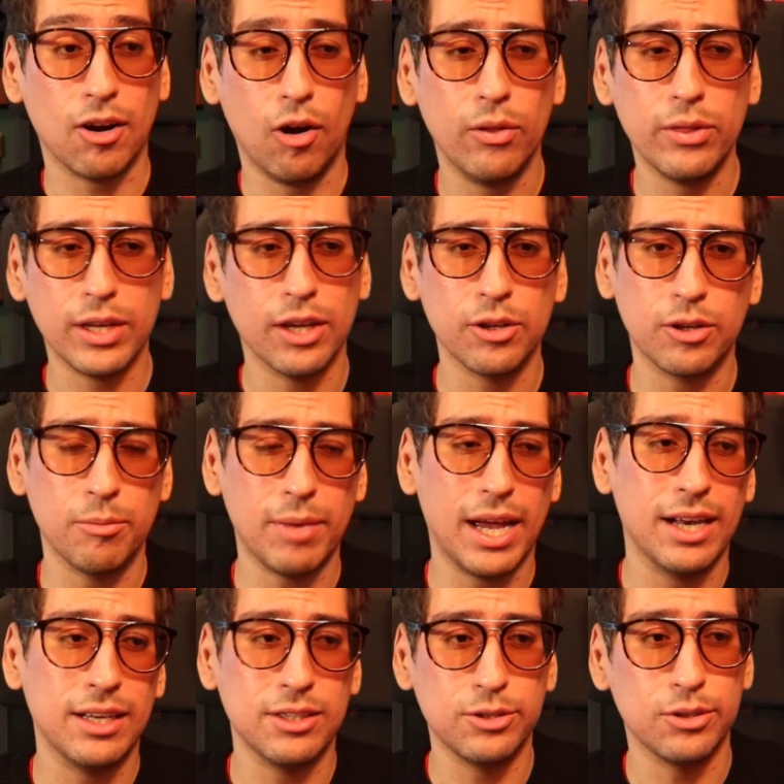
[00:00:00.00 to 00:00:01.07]
all the other
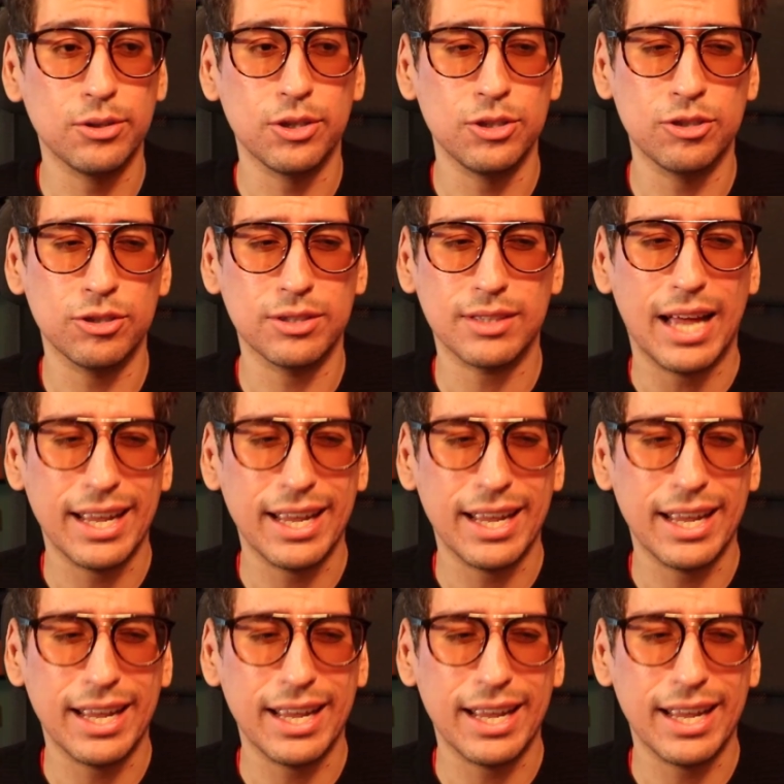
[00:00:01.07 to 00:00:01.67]
companions, you can just,